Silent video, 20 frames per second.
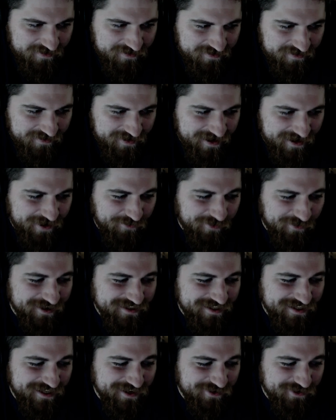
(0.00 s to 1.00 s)
And it was
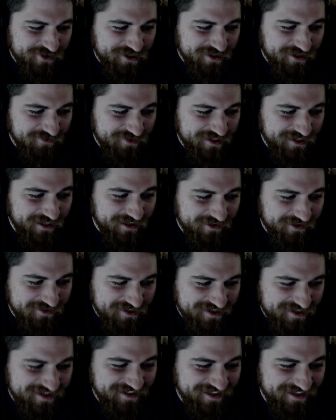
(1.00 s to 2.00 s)
the ocean of tears.
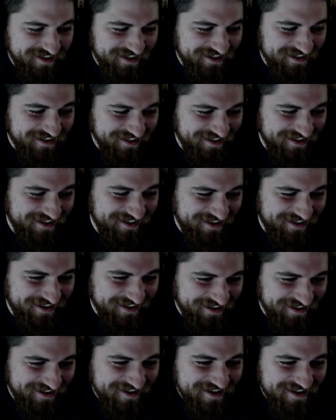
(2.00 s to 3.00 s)

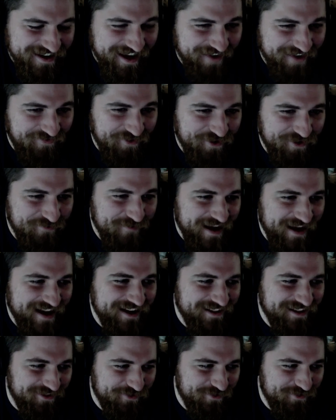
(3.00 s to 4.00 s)
If you made
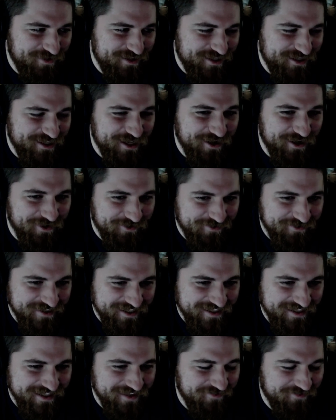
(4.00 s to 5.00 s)
it through the zones
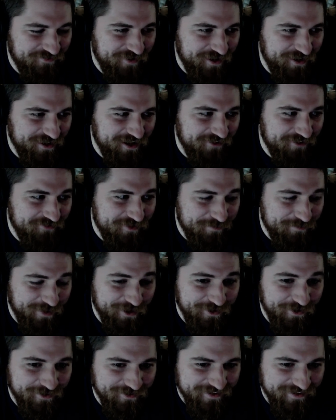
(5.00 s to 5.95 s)
and didn't fall off the boat.